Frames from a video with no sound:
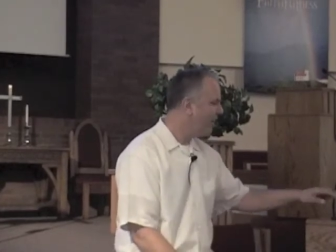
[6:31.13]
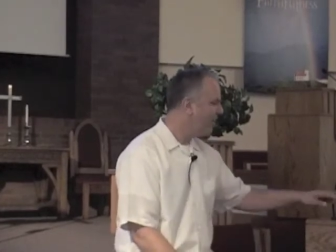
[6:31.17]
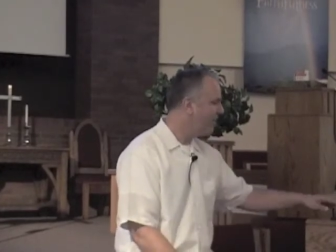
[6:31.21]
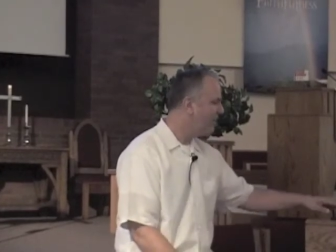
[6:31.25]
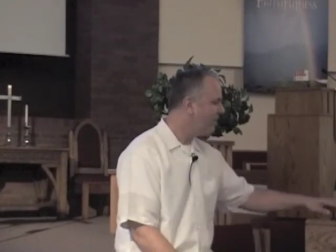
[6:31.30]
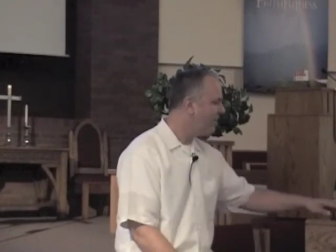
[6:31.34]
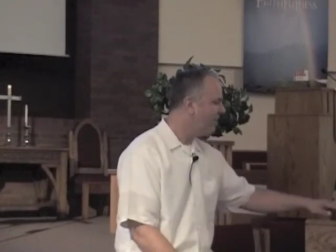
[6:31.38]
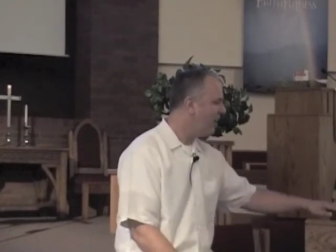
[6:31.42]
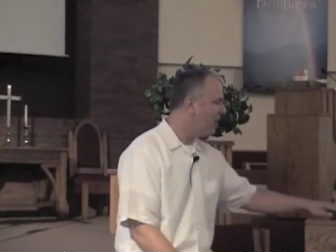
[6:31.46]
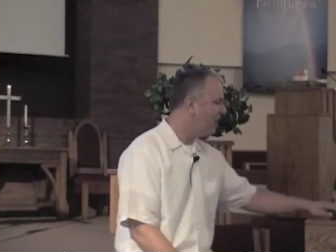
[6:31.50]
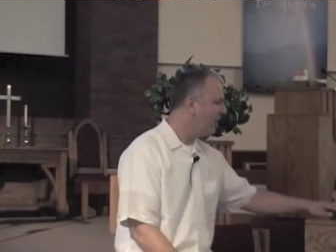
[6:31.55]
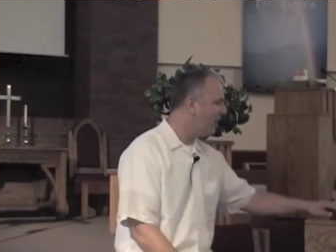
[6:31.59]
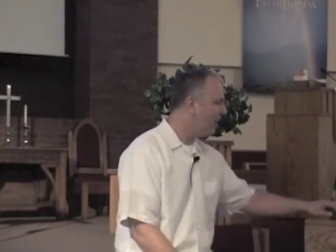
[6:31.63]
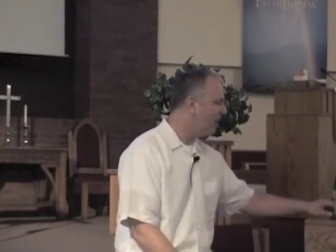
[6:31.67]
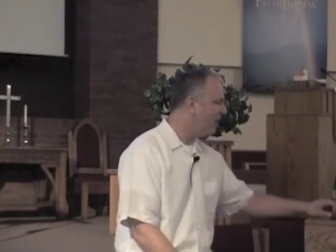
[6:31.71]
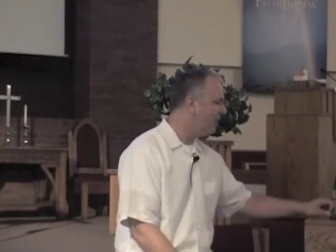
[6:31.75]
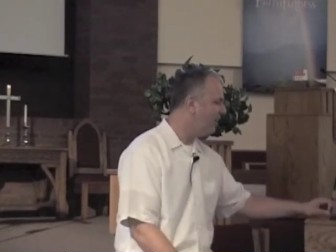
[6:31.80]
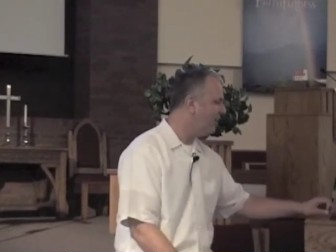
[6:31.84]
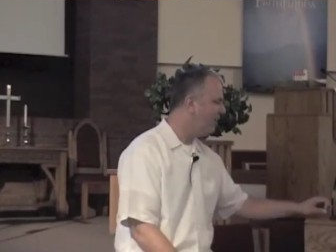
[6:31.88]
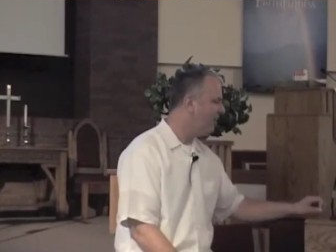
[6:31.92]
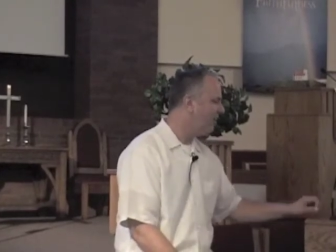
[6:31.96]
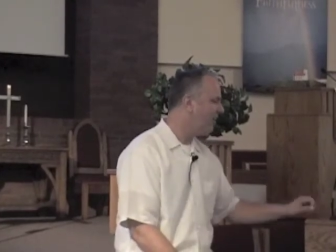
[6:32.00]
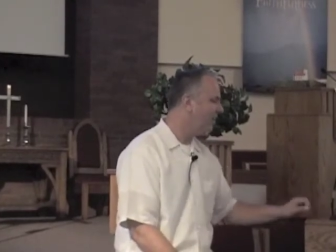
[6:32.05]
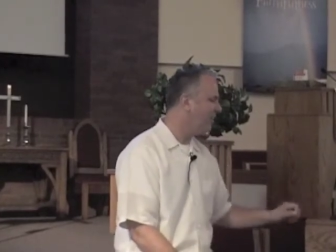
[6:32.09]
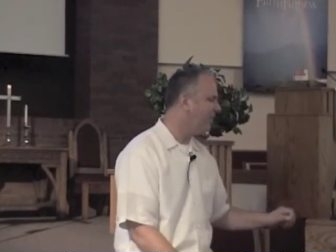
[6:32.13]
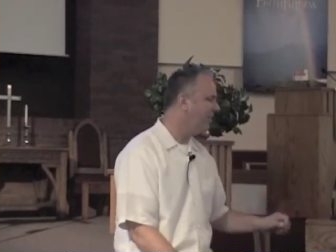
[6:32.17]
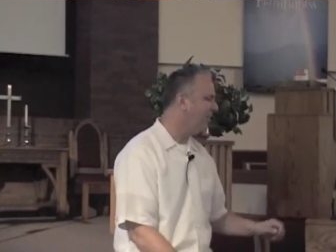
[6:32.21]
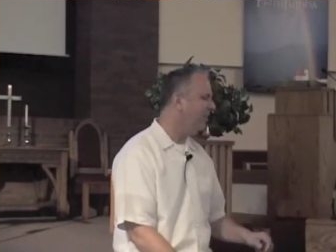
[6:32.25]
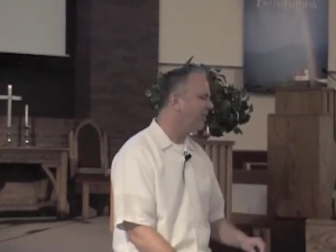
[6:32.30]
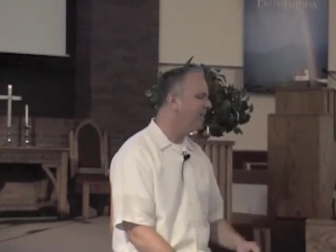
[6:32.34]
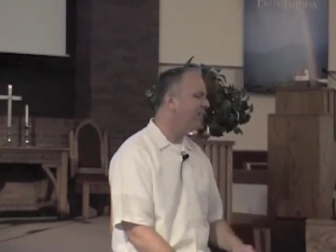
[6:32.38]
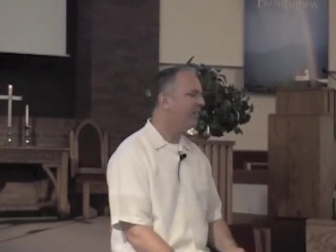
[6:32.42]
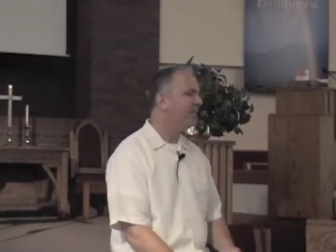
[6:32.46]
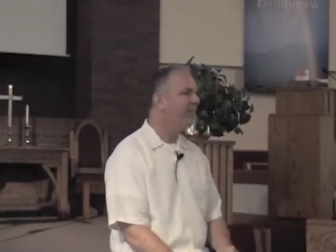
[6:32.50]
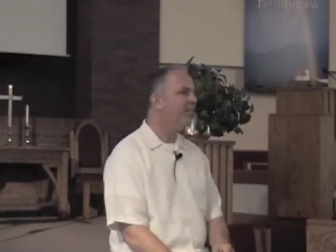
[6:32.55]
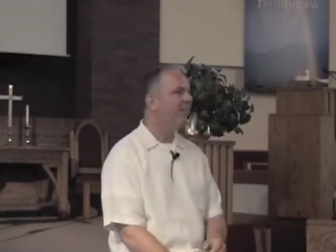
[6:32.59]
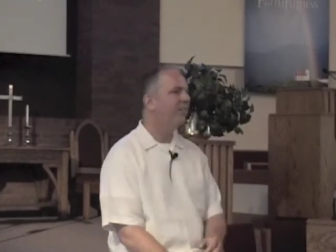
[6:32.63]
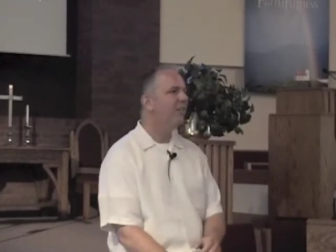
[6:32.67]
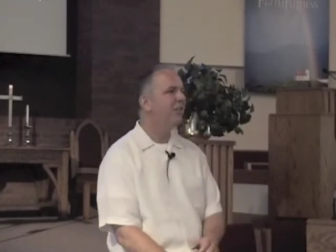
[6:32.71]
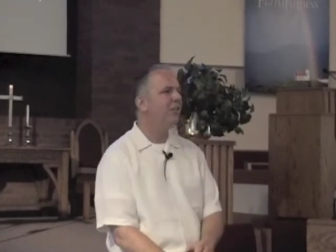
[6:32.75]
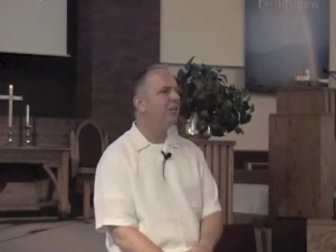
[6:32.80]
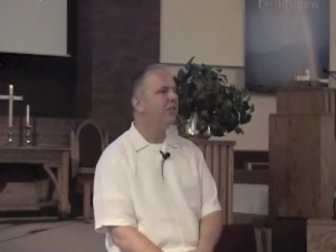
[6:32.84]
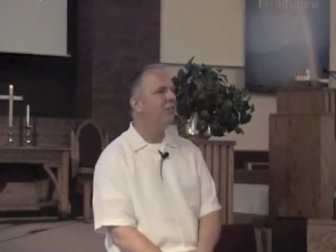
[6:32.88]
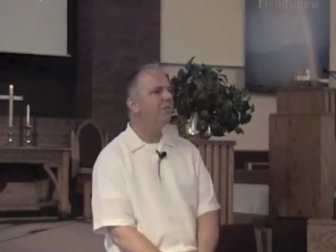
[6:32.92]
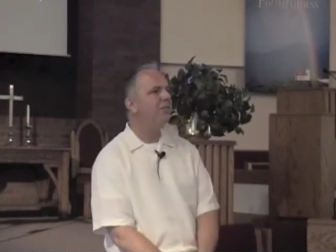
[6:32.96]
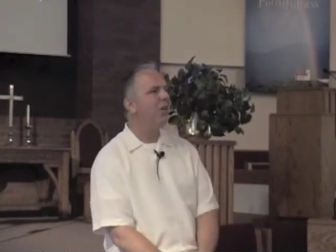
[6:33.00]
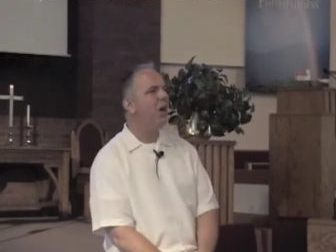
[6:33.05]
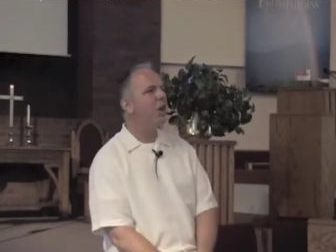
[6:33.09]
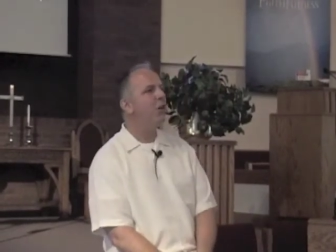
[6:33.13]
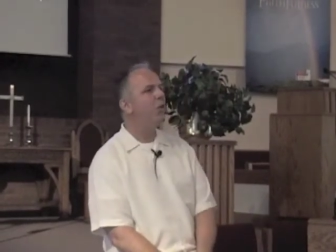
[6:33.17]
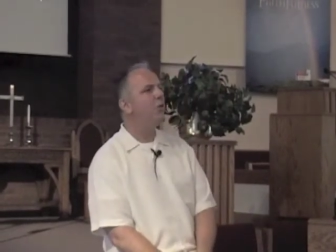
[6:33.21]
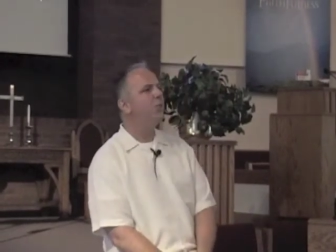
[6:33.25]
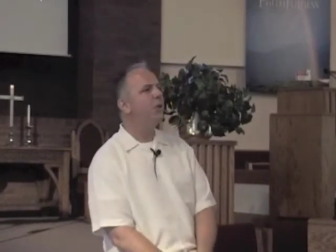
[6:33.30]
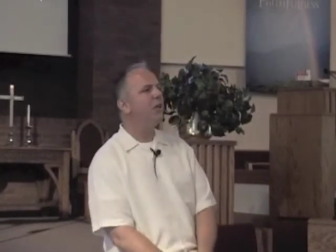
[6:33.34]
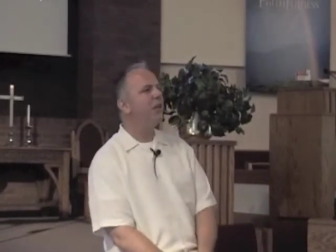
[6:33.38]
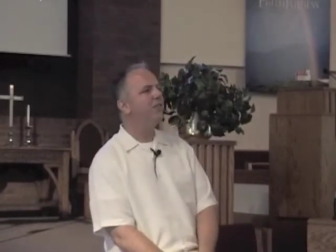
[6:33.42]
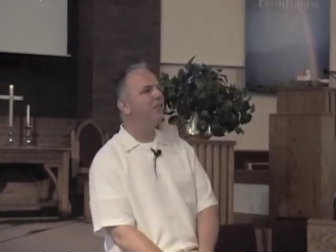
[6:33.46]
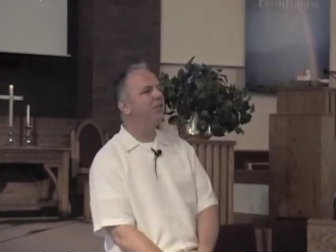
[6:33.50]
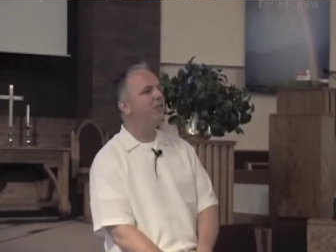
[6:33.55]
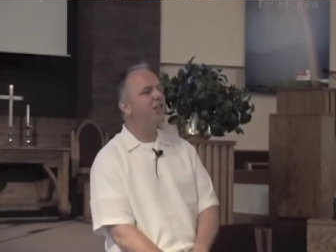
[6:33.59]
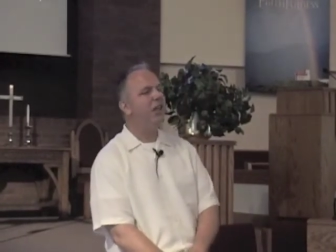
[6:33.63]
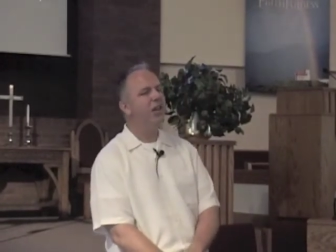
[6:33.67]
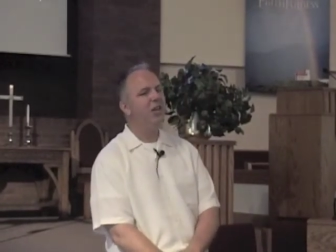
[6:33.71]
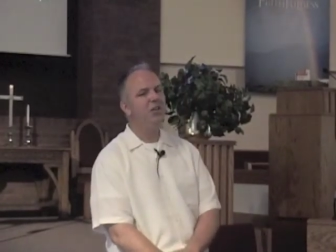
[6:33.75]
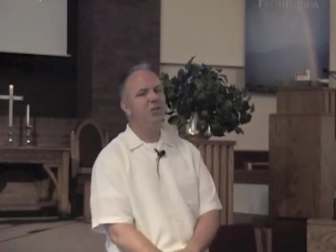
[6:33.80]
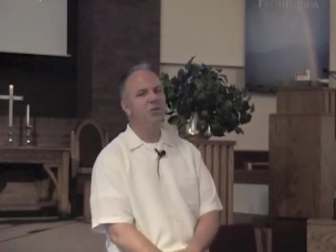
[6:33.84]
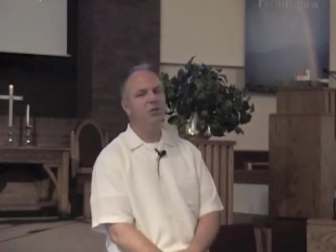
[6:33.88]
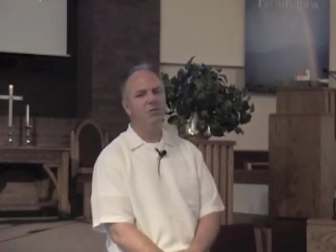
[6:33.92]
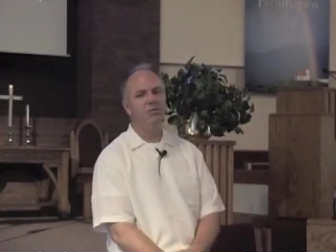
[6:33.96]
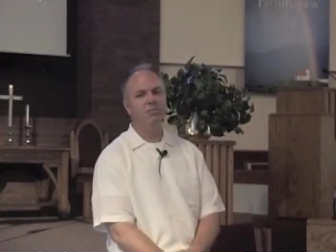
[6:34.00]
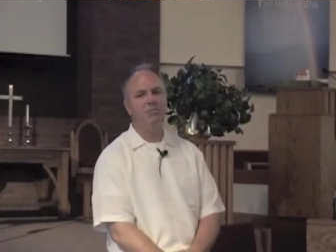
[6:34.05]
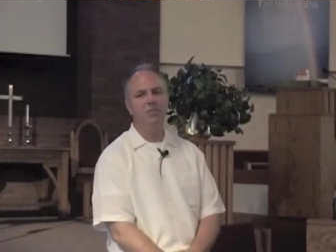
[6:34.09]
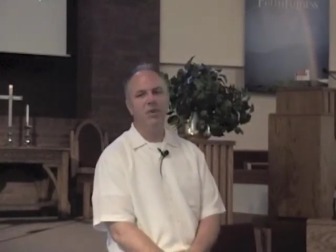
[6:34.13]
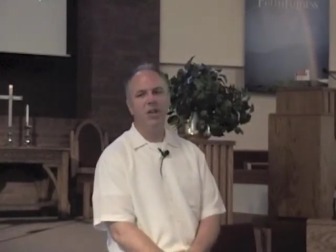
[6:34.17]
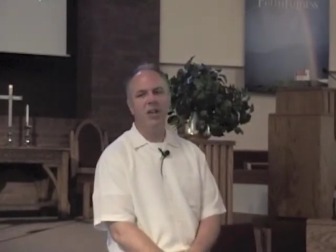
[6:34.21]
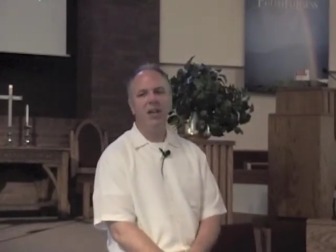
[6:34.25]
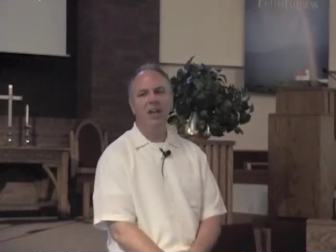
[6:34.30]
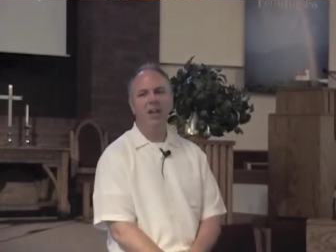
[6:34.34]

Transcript: The second the follow me invitation.